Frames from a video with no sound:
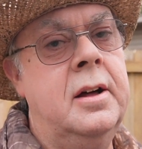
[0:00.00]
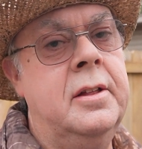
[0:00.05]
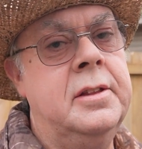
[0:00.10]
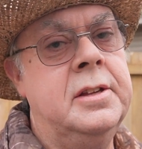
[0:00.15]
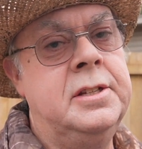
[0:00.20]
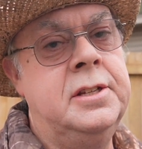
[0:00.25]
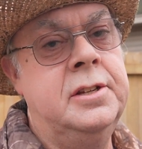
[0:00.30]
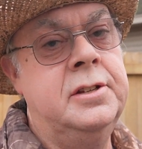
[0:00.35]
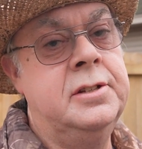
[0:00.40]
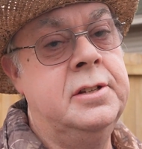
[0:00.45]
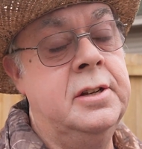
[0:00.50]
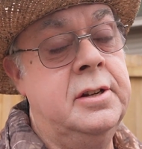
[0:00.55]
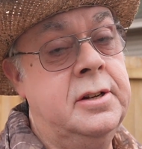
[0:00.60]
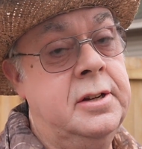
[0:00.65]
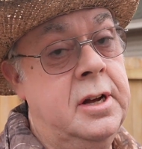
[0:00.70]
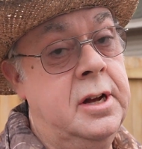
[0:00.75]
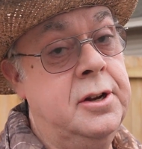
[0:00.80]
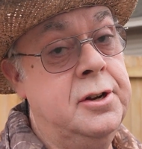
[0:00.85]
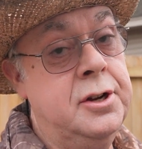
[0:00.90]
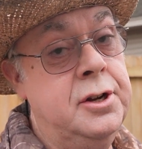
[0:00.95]
This is
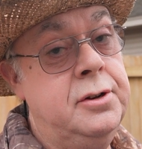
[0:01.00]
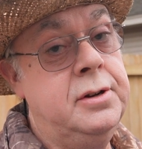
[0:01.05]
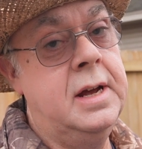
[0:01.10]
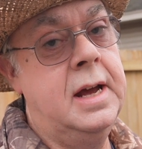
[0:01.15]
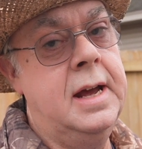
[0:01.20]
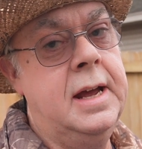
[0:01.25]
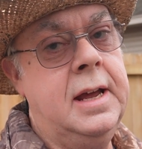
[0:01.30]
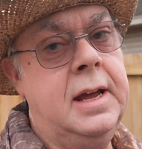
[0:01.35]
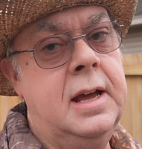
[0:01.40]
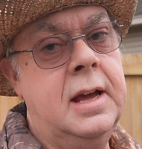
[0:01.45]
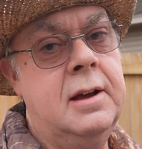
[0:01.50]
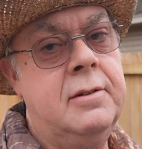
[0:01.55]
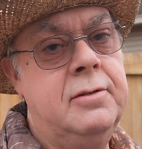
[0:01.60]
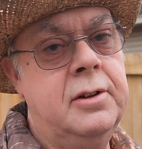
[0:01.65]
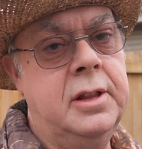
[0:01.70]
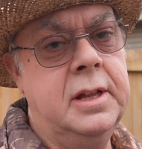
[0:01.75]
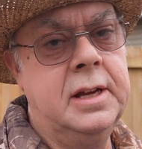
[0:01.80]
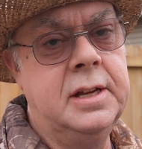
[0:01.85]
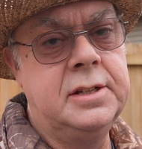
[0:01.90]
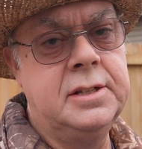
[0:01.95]
a new day
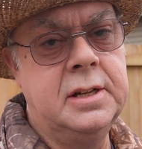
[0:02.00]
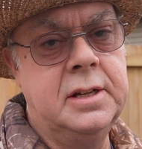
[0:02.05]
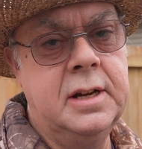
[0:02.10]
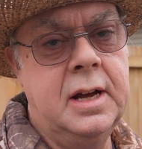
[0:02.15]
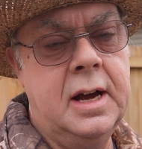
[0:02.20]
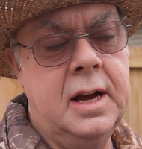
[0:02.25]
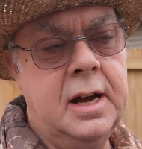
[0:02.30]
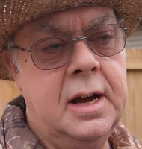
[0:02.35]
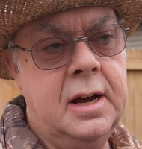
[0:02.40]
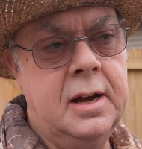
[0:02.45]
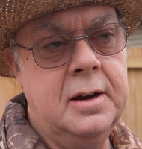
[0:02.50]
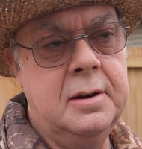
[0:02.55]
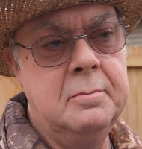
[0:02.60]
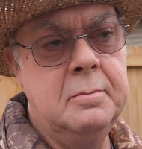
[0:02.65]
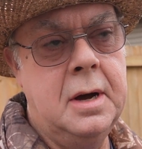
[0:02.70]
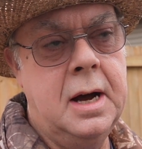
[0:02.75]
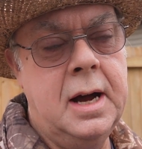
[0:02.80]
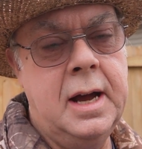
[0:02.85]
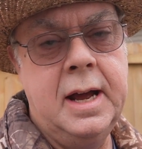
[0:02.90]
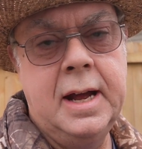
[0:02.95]
for this, and
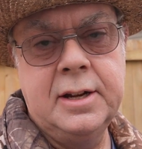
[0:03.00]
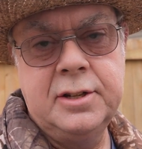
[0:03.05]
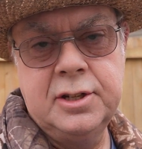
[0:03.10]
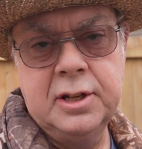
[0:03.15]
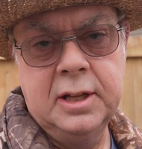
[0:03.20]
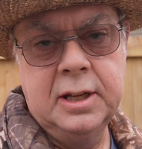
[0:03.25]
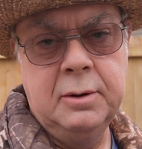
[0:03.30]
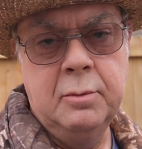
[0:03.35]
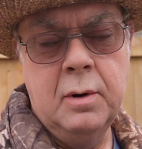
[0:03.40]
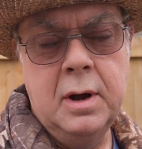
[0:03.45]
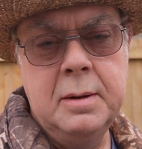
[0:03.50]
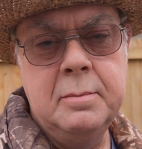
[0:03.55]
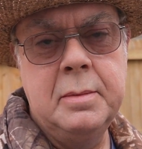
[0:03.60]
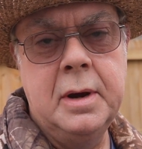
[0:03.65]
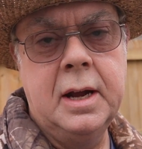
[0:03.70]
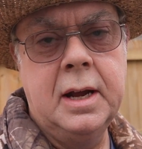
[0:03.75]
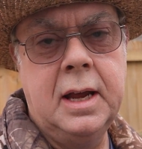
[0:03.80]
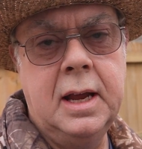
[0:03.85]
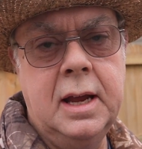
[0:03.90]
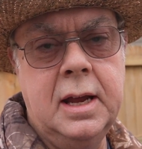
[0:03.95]
I actually went
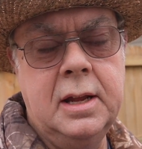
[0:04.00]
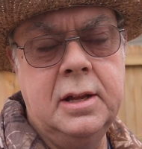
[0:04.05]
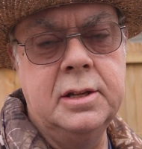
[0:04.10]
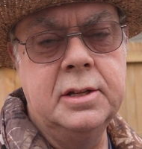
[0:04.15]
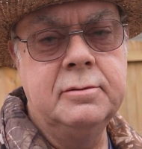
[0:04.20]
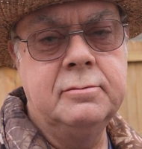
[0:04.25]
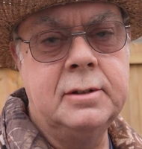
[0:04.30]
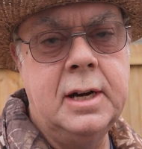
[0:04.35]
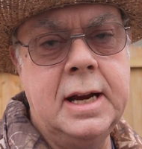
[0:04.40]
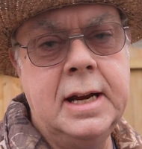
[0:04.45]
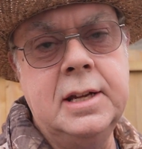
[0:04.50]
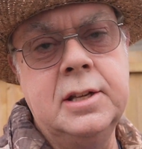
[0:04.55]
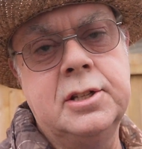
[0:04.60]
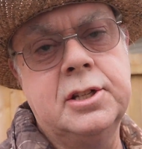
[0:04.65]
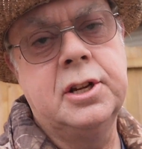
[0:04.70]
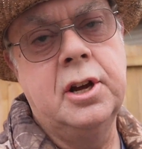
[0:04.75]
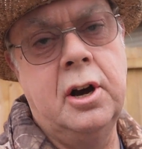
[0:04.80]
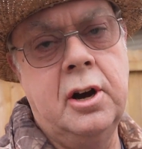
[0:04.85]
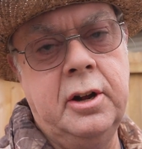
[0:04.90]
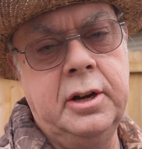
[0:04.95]
back in. The rain
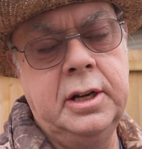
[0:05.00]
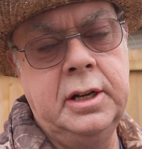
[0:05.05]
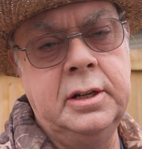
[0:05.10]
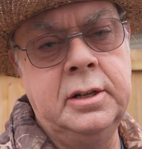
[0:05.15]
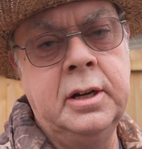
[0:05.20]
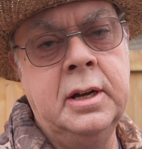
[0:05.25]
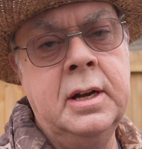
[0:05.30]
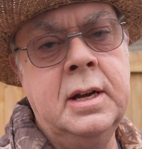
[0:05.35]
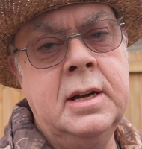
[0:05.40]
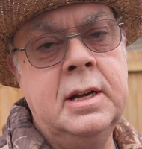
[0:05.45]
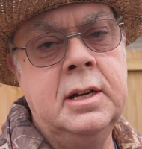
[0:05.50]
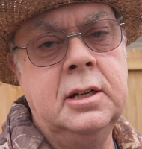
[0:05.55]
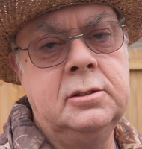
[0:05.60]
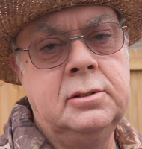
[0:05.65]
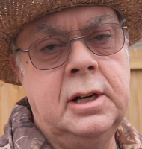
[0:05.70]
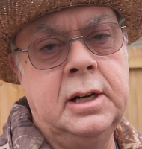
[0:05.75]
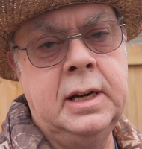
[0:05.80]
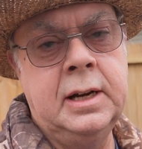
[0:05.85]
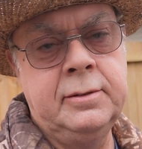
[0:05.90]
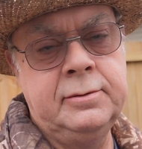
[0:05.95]
started
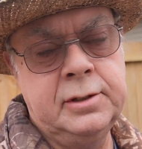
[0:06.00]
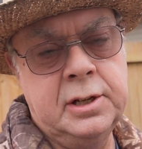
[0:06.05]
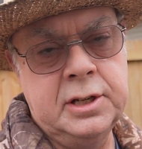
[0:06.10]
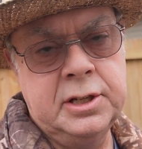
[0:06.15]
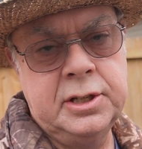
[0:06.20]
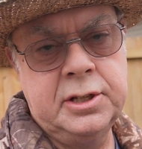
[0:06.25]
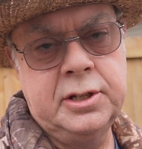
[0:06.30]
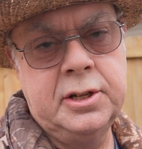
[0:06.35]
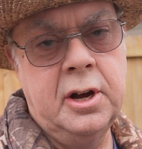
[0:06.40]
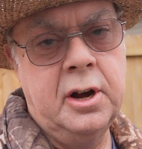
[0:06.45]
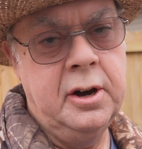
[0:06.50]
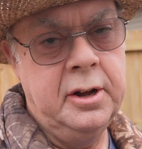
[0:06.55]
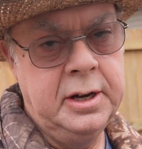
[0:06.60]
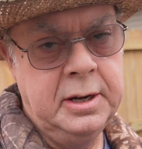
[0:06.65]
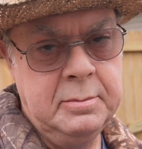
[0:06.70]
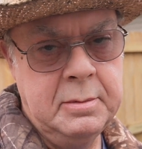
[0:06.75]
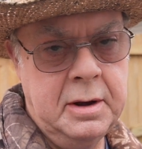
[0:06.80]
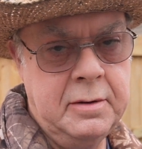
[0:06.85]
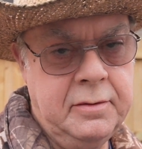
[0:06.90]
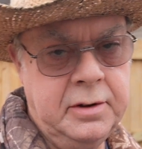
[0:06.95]
right after I
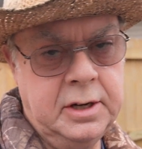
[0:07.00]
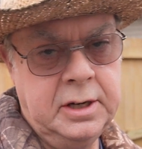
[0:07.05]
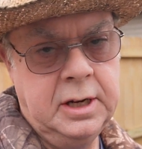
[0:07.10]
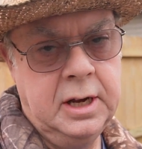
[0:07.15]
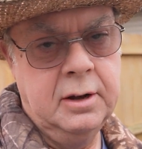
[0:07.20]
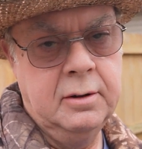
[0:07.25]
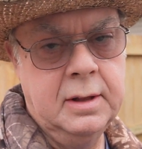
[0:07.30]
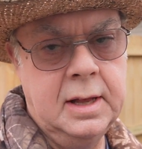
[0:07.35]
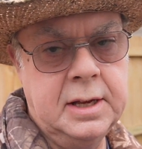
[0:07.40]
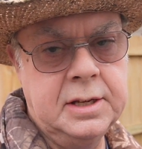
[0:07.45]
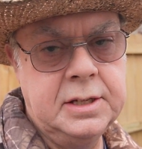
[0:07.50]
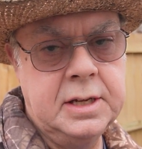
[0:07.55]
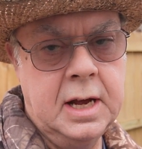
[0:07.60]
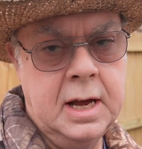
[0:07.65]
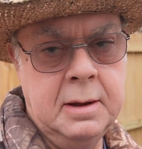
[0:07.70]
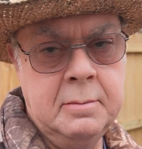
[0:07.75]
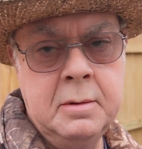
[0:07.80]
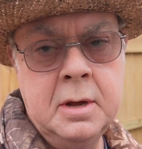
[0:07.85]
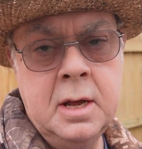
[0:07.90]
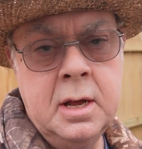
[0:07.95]
started my video last
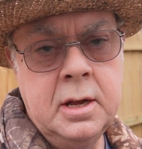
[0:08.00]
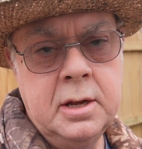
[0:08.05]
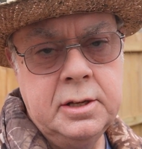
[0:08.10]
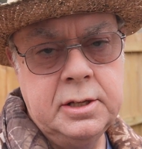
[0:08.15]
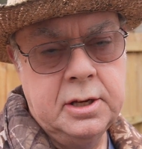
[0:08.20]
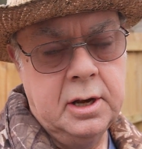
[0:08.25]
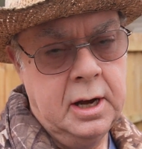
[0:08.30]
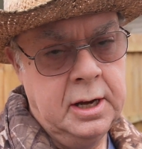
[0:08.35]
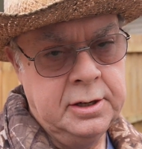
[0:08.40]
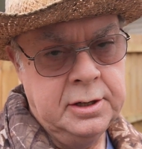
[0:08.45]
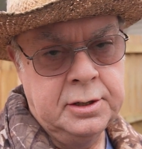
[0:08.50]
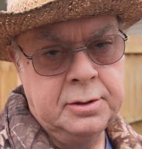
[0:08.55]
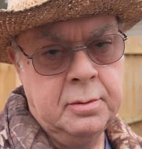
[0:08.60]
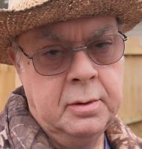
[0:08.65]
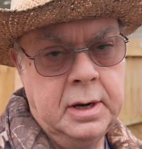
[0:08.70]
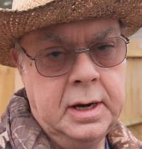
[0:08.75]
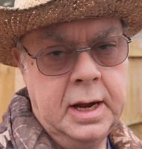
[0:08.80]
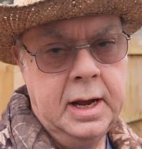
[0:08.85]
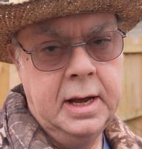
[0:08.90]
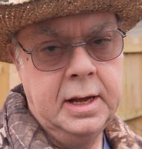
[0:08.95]
time, so I just
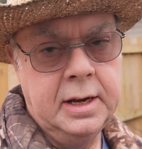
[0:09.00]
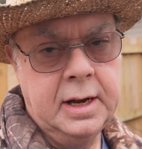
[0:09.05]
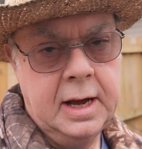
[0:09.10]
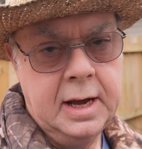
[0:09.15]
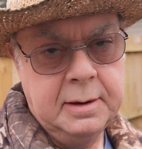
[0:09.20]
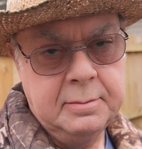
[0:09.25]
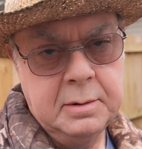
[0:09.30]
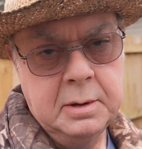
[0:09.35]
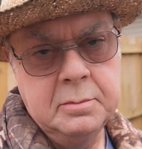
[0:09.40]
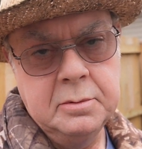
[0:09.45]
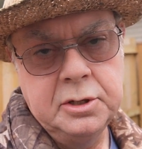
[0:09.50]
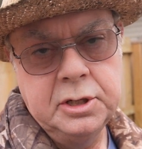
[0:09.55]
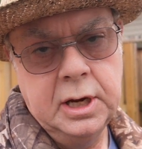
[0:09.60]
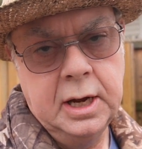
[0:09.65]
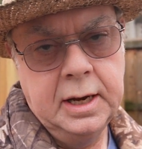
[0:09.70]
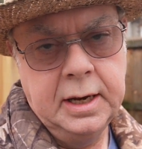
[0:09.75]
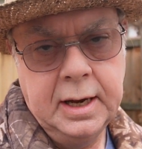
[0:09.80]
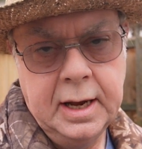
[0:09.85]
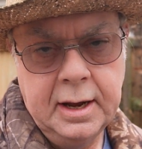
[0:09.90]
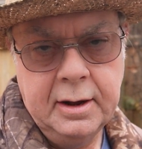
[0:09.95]
went ahead. I had my
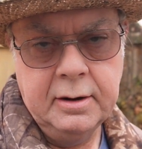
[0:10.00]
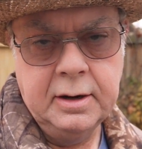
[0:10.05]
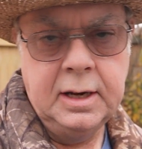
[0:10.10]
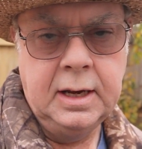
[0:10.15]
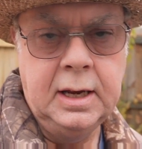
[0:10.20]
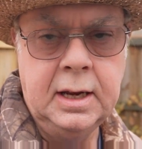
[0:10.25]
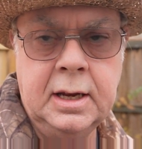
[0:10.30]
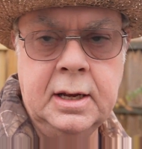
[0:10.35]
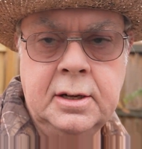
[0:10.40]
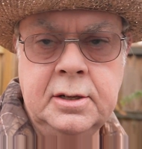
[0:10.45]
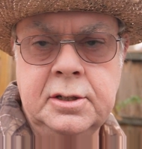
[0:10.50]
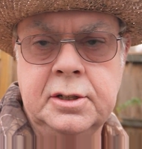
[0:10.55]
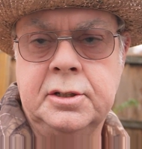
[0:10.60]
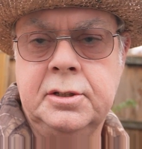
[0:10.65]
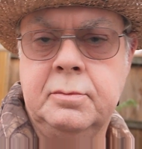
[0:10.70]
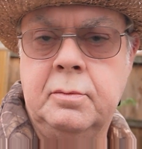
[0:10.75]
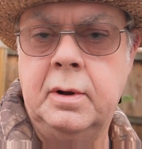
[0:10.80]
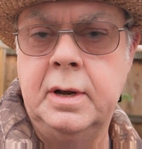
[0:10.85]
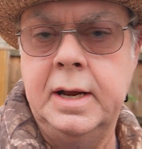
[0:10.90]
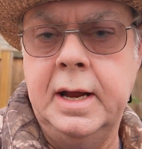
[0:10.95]
machete out here,
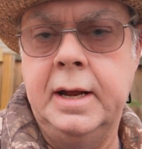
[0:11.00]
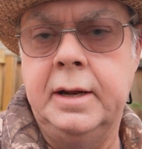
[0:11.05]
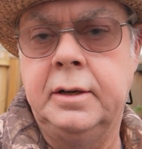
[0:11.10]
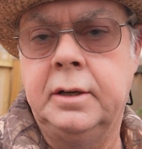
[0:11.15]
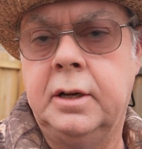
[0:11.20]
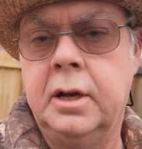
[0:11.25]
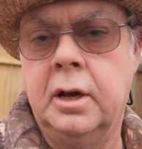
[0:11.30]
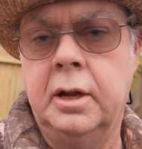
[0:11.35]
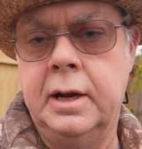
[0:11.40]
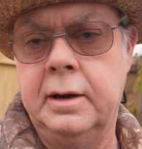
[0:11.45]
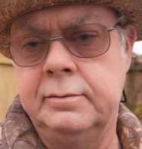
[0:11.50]
just went ahead and cut